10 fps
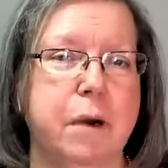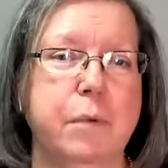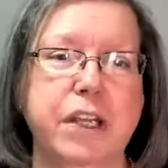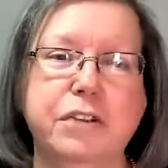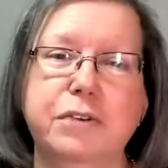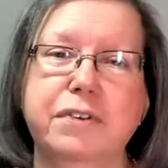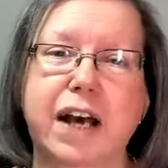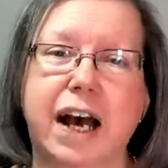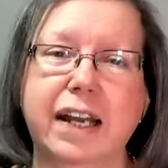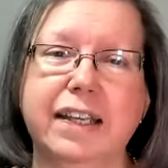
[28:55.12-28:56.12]
but we do
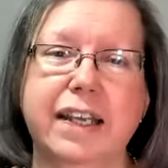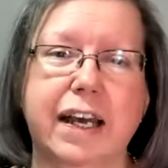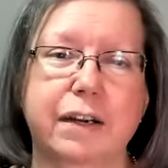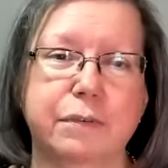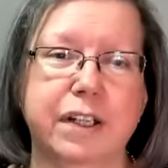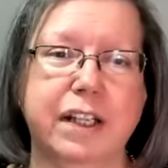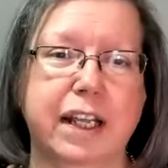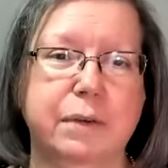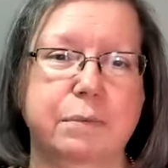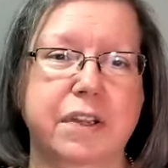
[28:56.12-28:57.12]
not yet
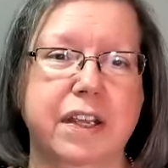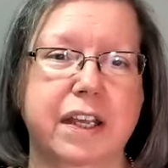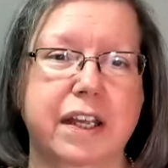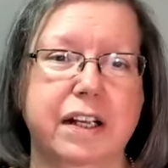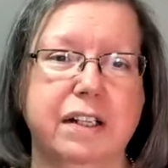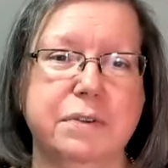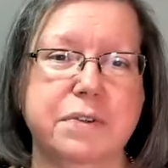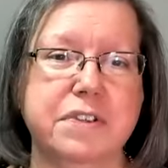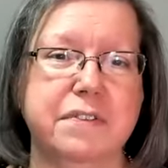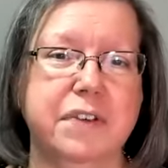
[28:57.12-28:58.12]
relate with the
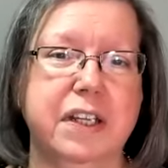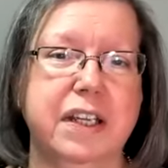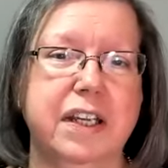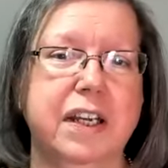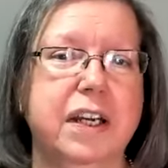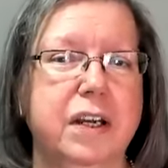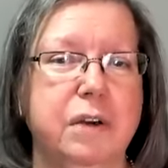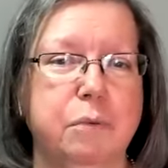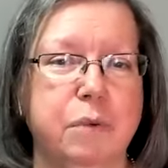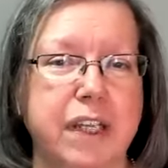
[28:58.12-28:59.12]
inclusivity,
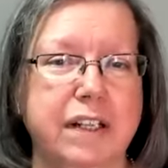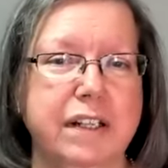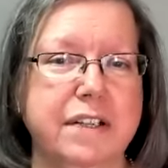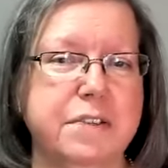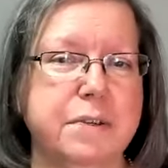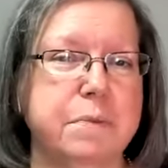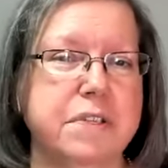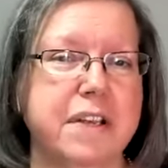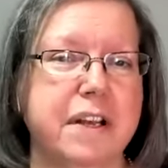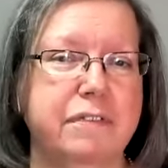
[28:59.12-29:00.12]
realism,
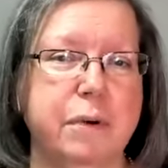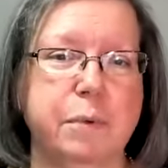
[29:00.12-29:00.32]
self